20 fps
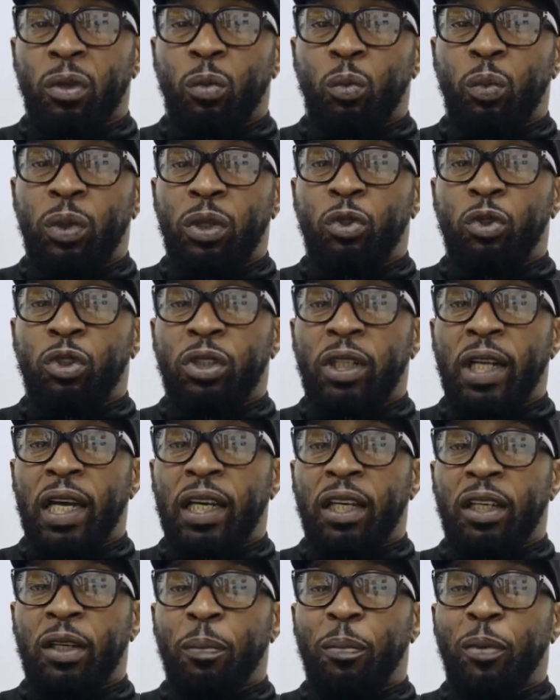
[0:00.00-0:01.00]
we're just
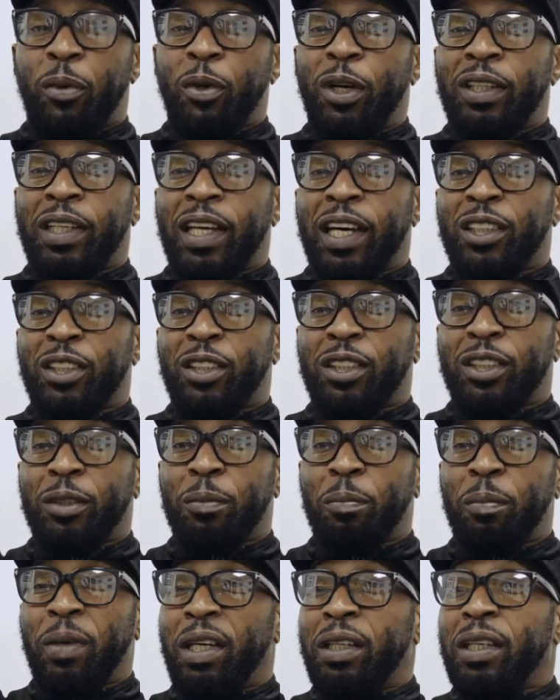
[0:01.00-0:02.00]
like a bird that's
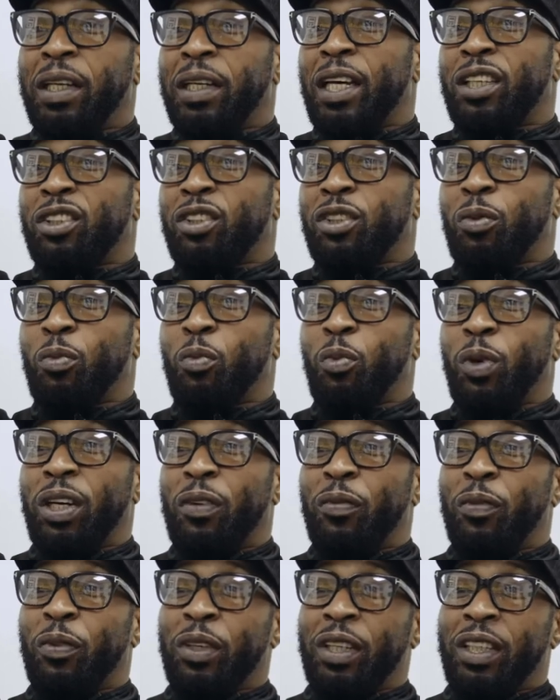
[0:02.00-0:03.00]
made a nest and
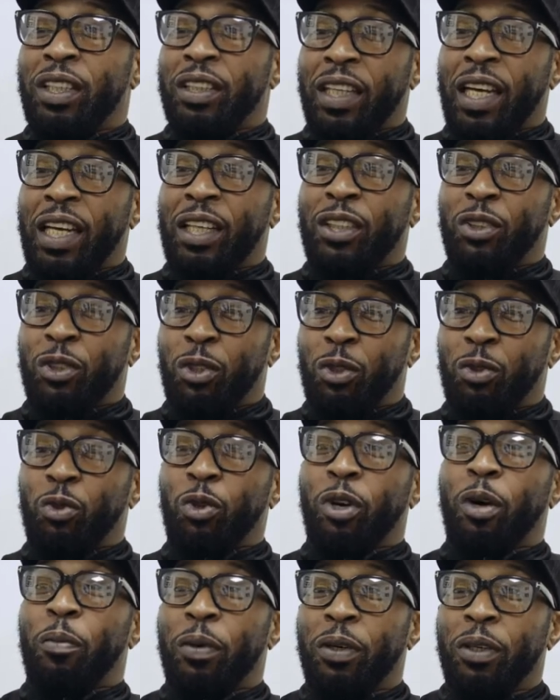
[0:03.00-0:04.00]
waiting for its eggs to
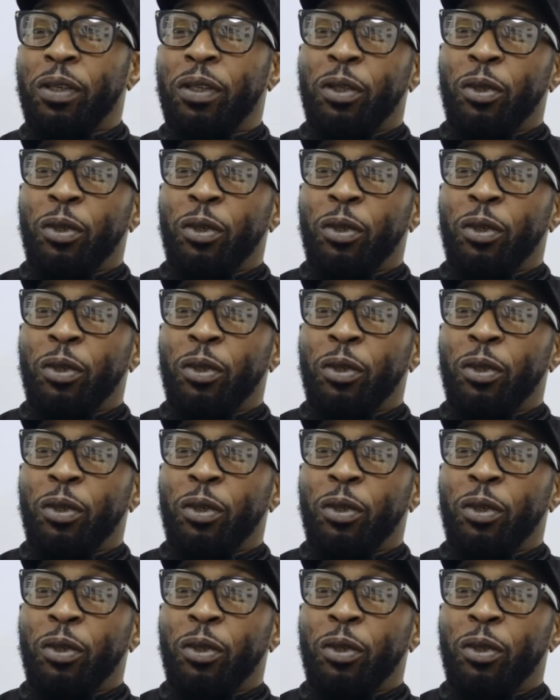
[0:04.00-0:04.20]
drop.